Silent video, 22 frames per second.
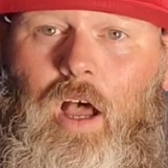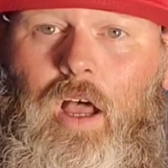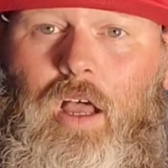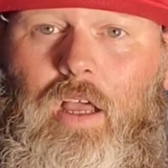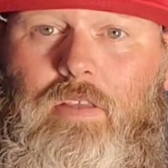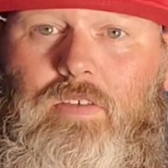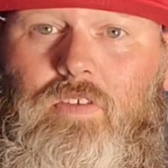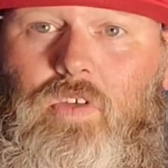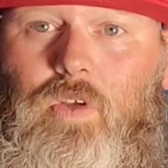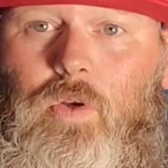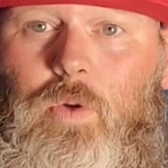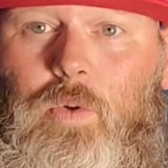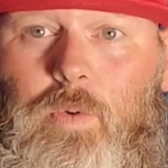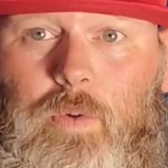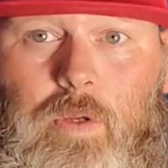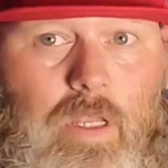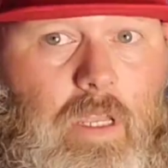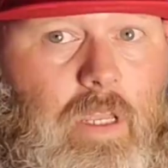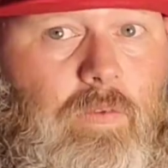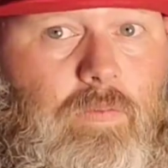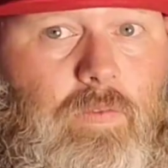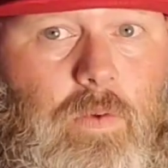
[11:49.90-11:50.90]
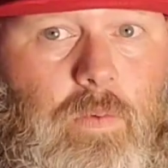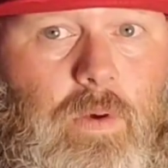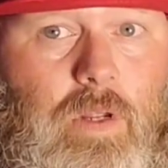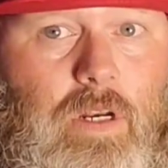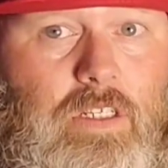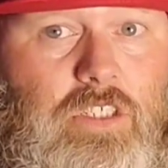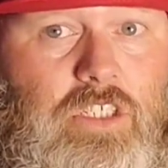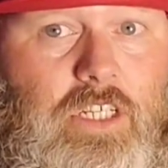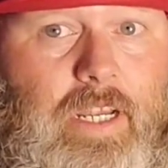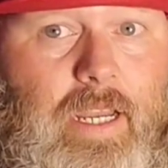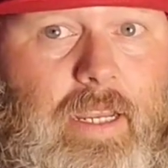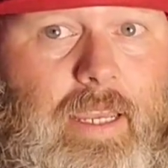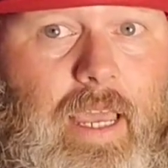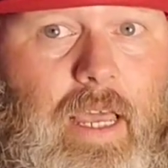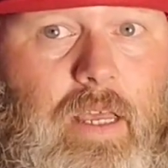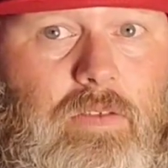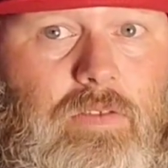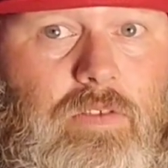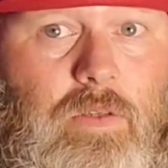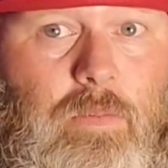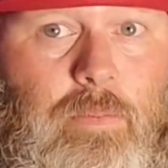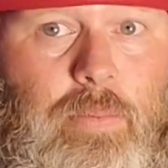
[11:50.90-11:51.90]
Also, if you want to check
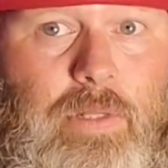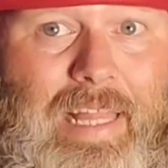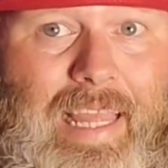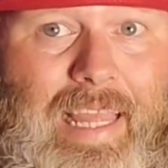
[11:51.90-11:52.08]
out some